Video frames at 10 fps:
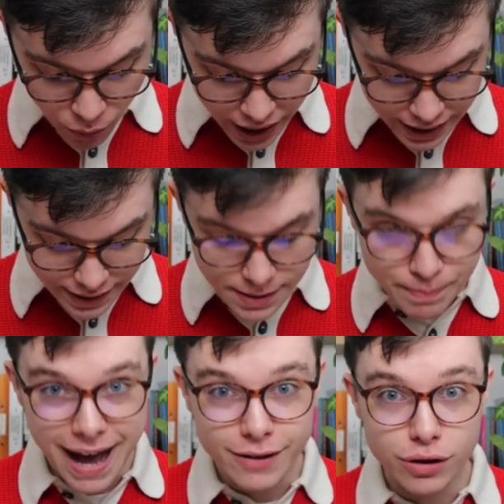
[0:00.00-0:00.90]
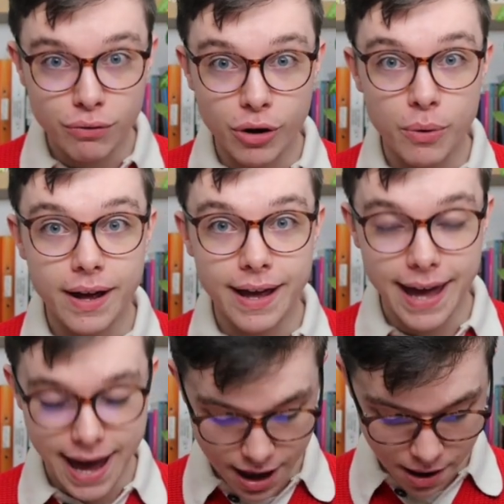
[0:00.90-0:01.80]
we need to pass through
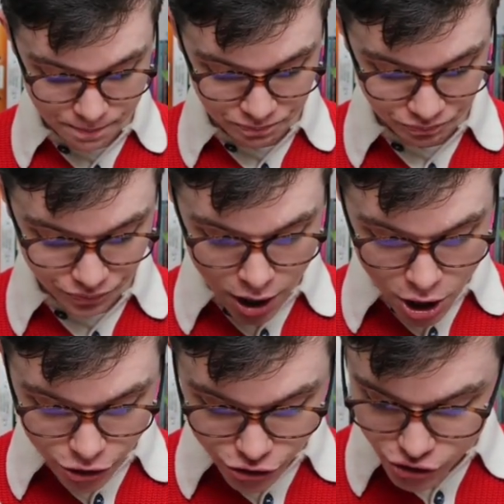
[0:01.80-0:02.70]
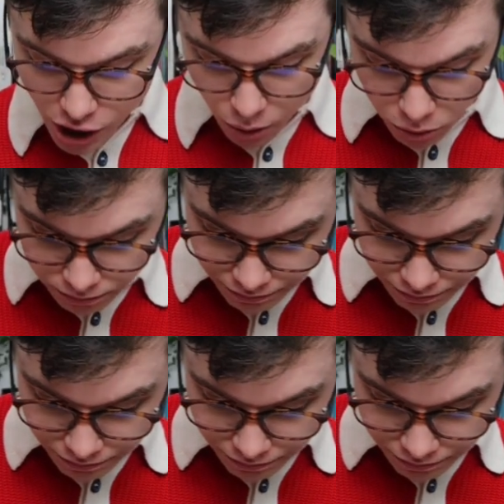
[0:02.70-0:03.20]
here. So,